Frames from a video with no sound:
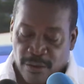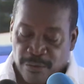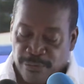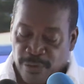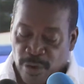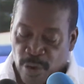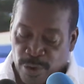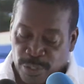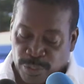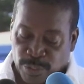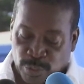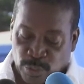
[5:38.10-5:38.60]

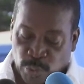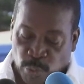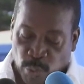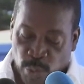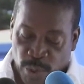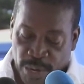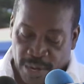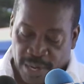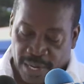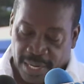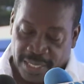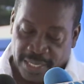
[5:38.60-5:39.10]
falls
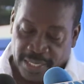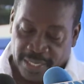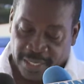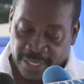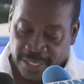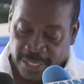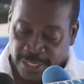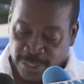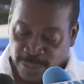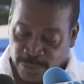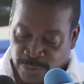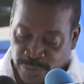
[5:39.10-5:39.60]
squarely
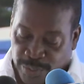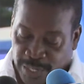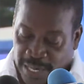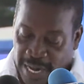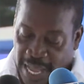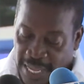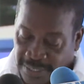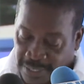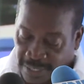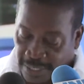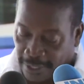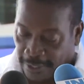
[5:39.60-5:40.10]
into the
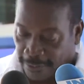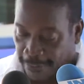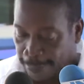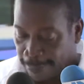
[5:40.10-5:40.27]
latter.